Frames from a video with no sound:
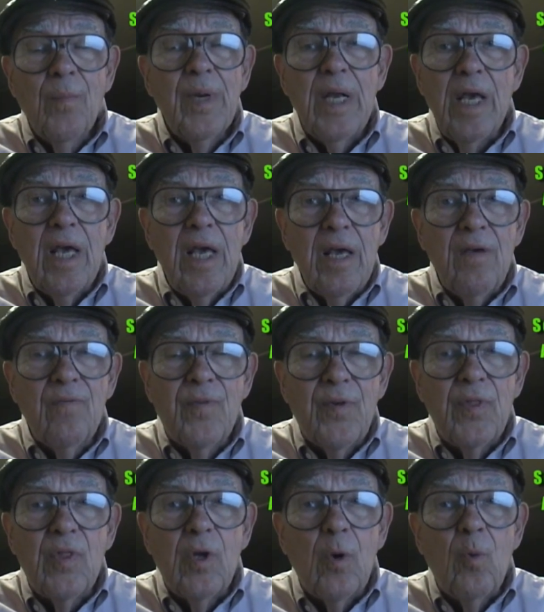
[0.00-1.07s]
But
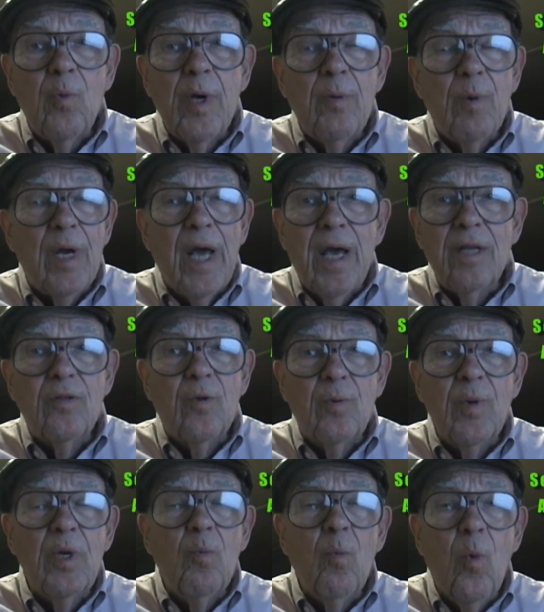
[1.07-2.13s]
even though we were
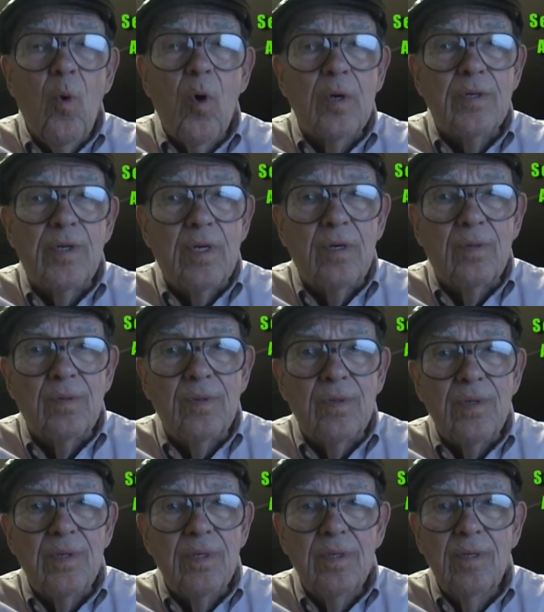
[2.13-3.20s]
entering war
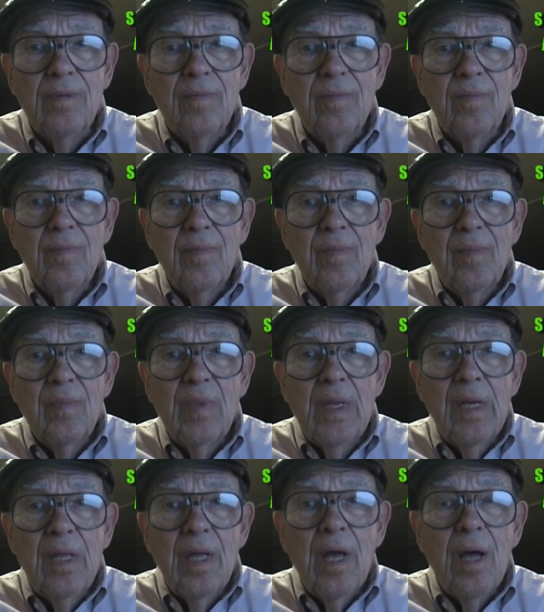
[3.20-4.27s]
zones,
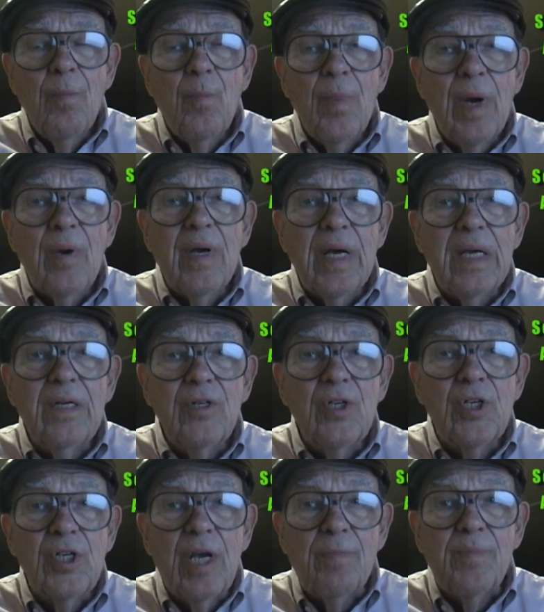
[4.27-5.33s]
American
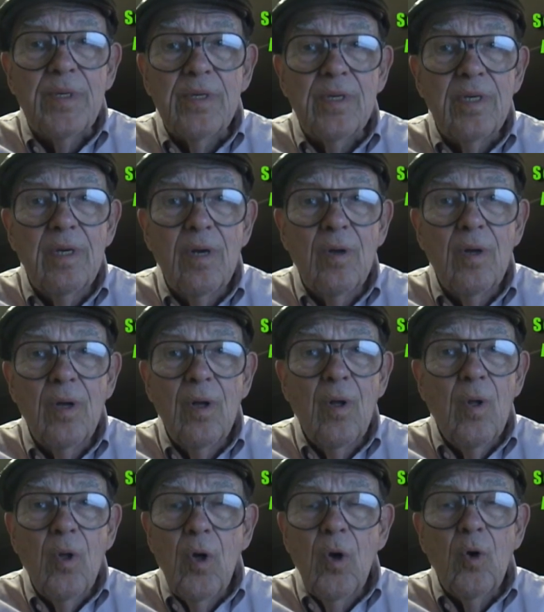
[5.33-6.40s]
ships
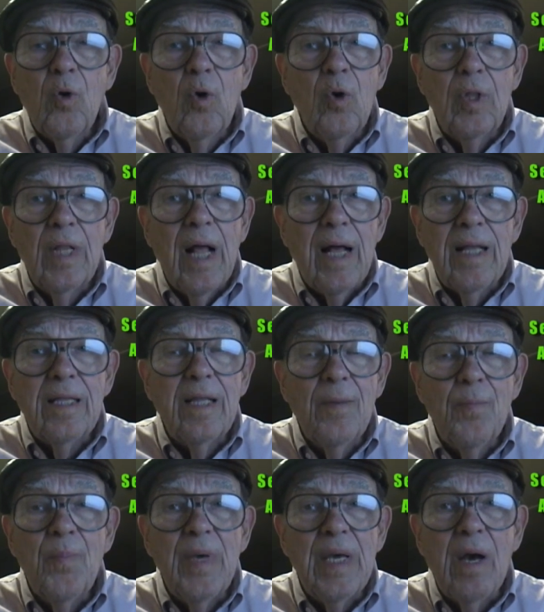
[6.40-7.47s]
could not
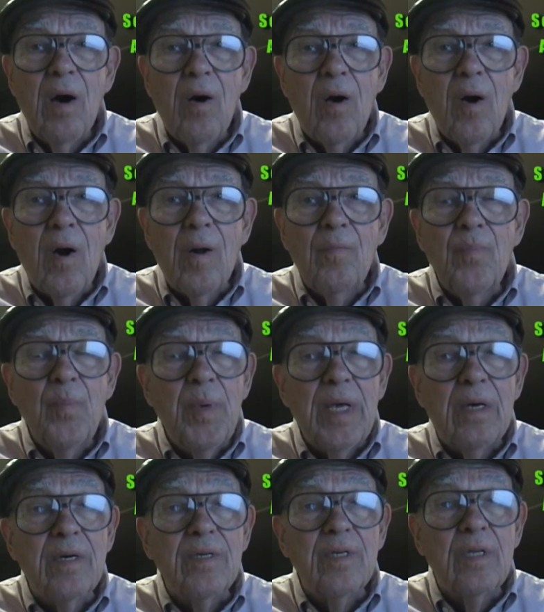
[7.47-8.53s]
be armed
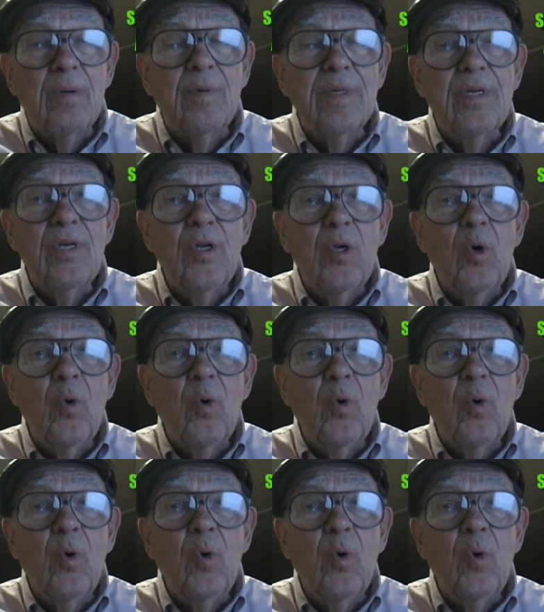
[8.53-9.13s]
because there was a